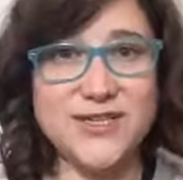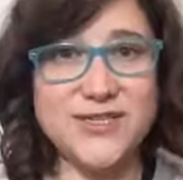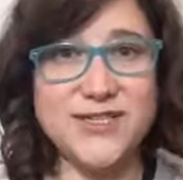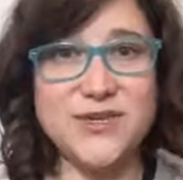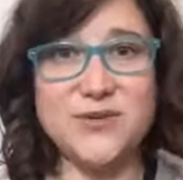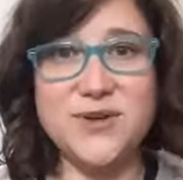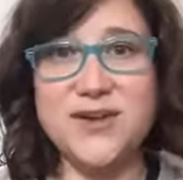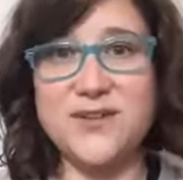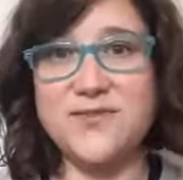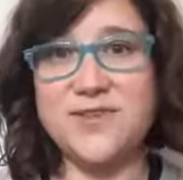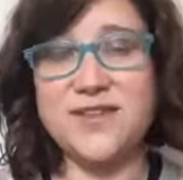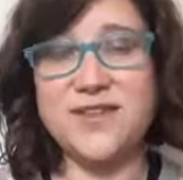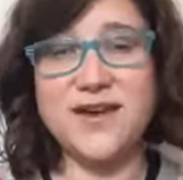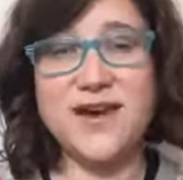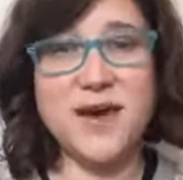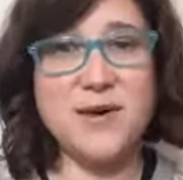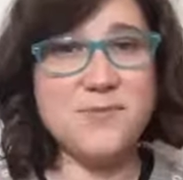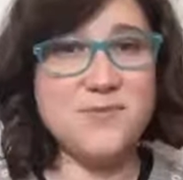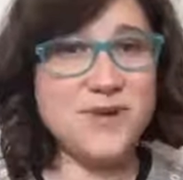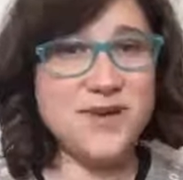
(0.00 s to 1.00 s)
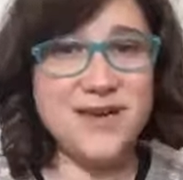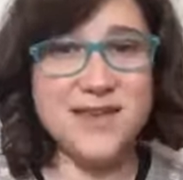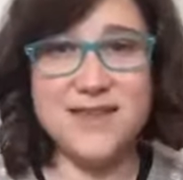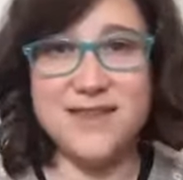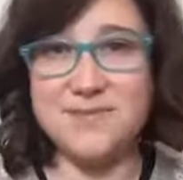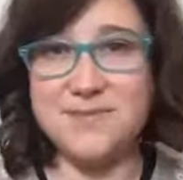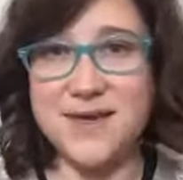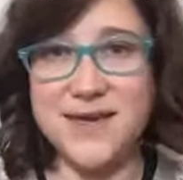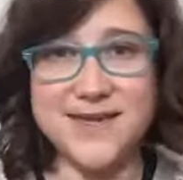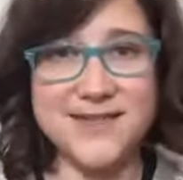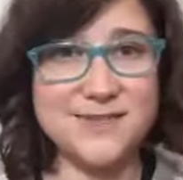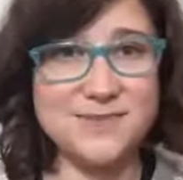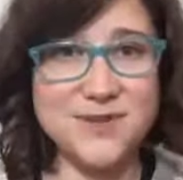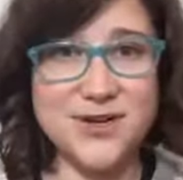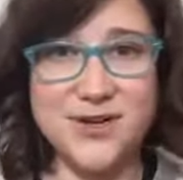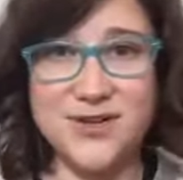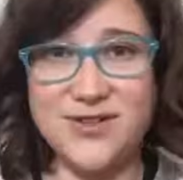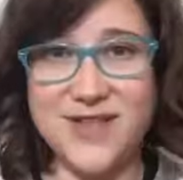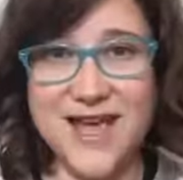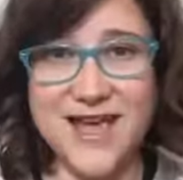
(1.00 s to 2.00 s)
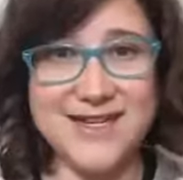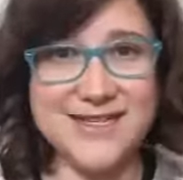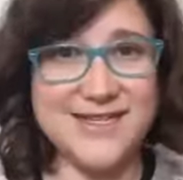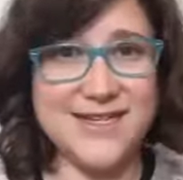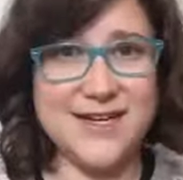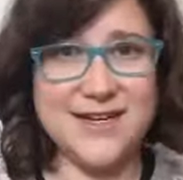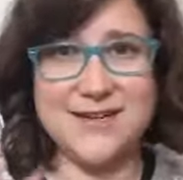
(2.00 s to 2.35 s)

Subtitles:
So even the company that makes Miralax,